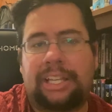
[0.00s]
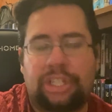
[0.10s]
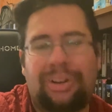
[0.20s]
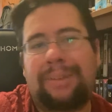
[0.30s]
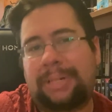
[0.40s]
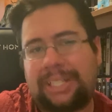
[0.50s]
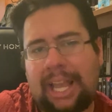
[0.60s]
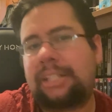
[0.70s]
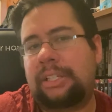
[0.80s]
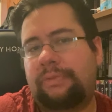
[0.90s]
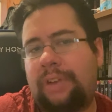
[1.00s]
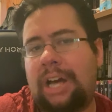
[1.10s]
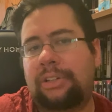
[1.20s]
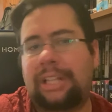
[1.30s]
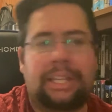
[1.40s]
He's trying to protect his
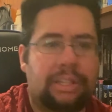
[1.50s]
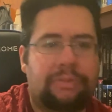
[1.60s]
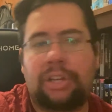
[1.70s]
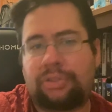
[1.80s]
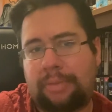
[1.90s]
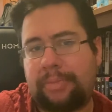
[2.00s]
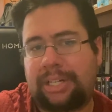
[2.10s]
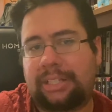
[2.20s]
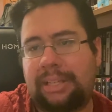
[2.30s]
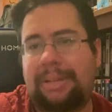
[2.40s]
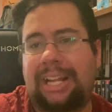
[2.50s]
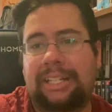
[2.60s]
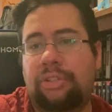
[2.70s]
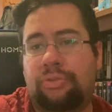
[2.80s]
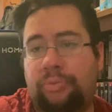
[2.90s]
father, like his father's trying to protect him. And I
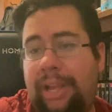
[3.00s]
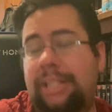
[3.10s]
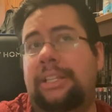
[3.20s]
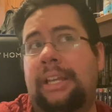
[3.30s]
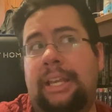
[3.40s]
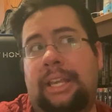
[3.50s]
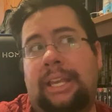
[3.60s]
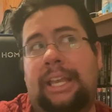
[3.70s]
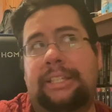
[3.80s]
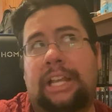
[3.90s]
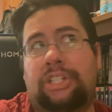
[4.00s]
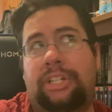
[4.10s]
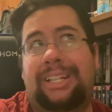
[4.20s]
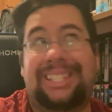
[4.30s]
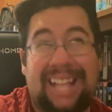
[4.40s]
think Trent is
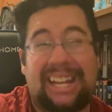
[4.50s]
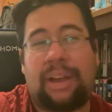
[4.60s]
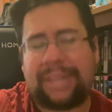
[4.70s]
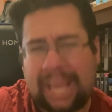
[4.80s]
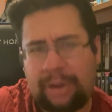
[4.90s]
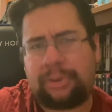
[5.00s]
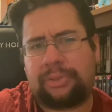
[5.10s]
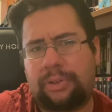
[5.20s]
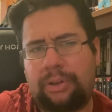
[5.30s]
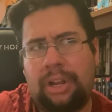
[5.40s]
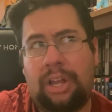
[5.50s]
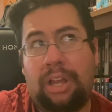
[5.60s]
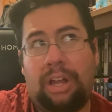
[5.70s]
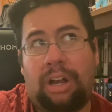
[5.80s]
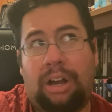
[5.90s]
actually the standout character
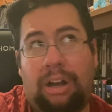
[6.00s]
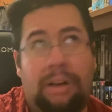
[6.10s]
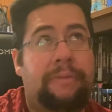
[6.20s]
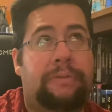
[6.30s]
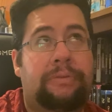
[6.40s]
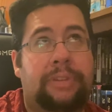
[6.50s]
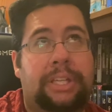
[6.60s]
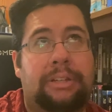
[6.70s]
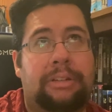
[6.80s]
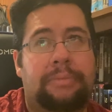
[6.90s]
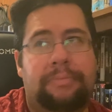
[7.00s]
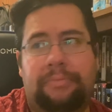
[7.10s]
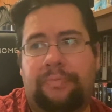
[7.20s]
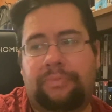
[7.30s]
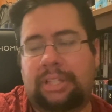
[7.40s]
of freaking
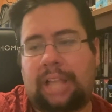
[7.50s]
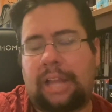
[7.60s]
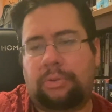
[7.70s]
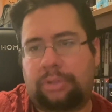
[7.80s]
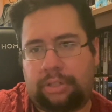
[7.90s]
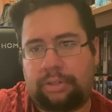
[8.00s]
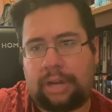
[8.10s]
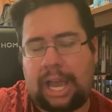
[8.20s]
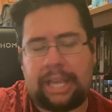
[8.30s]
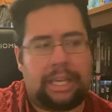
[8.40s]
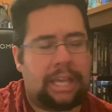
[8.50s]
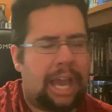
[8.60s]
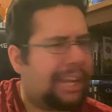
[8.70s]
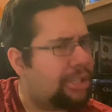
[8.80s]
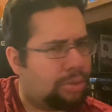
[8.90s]
Dino Thunder. I
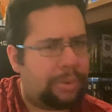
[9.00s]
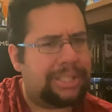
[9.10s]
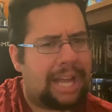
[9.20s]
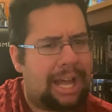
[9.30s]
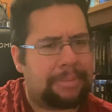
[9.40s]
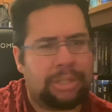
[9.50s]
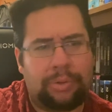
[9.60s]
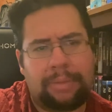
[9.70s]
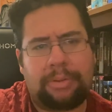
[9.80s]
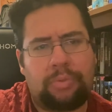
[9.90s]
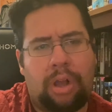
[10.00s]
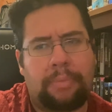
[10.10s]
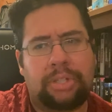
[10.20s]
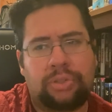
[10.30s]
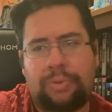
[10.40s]
enjoy Tommy, don't get me
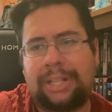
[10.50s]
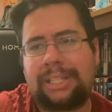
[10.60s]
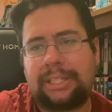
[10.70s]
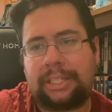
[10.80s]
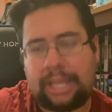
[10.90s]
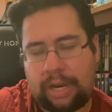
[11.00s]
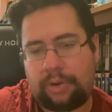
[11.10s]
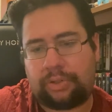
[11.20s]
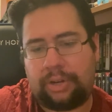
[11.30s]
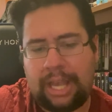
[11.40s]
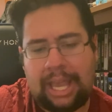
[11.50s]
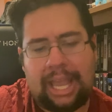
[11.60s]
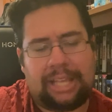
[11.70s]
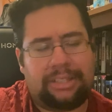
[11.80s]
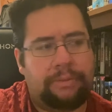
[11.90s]
wrong, but Trent as a character
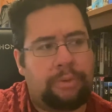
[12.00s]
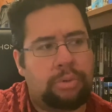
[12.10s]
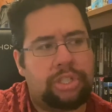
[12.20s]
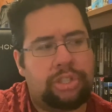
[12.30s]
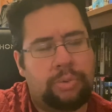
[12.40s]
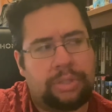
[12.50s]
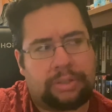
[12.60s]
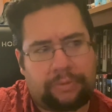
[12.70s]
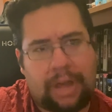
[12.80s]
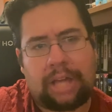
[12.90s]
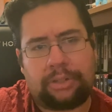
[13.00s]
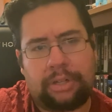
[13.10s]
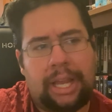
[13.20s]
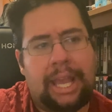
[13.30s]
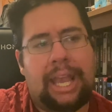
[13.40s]
and his devotion to his
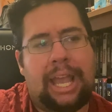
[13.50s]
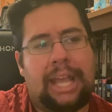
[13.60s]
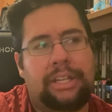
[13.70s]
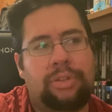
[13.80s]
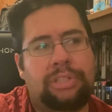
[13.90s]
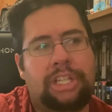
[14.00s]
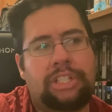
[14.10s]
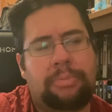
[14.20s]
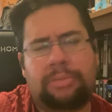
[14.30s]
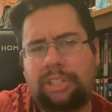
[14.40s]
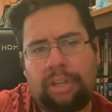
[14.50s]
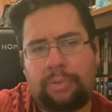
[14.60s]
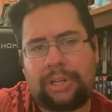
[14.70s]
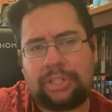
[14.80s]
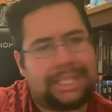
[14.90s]
father and his relationship to the other
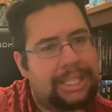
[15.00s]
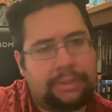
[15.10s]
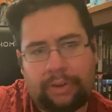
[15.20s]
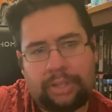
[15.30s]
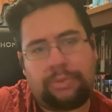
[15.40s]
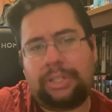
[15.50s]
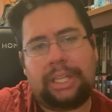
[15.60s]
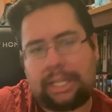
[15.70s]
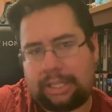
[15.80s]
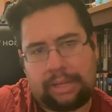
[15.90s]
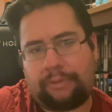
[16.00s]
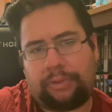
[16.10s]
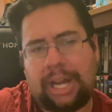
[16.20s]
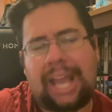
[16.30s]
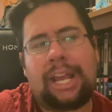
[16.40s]
Rangers is very unique and
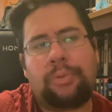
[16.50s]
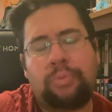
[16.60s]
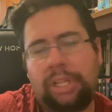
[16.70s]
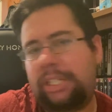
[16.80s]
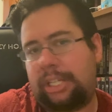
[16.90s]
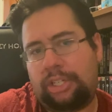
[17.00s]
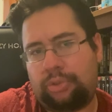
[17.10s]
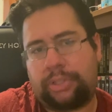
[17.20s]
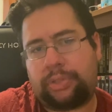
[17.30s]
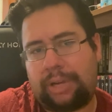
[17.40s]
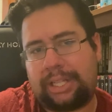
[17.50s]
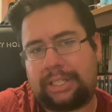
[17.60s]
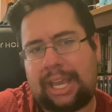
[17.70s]
different. And I really did enjoy Trent.